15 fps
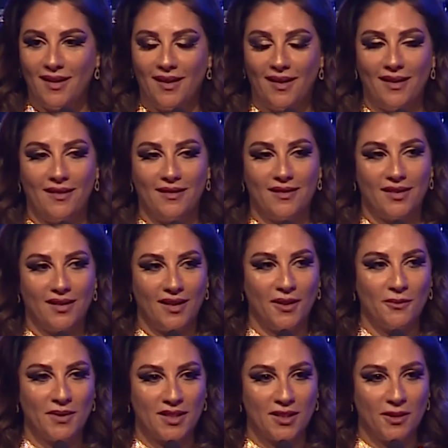And today
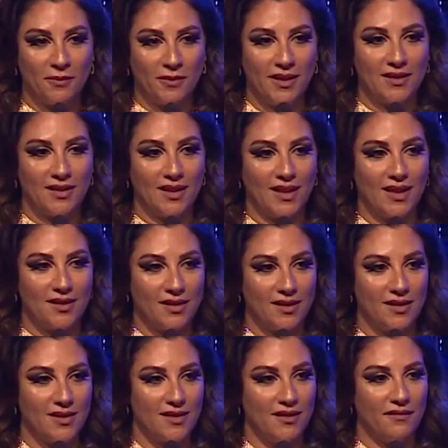we're celebrating
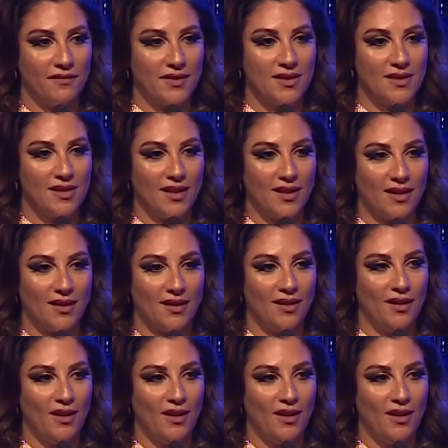excellence in fintech.